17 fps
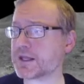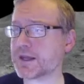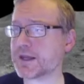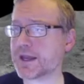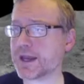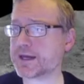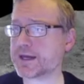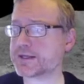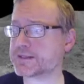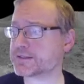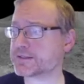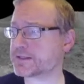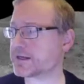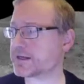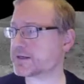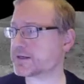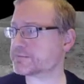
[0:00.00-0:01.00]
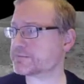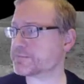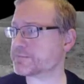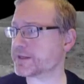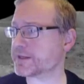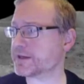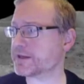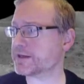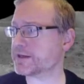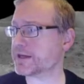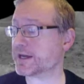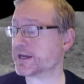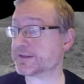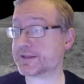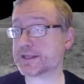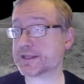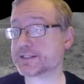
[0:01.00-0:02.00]
And
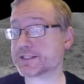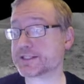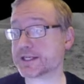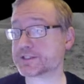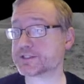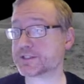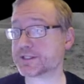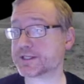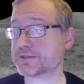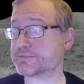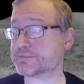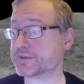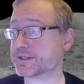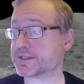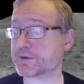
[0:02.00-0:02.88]
then essentially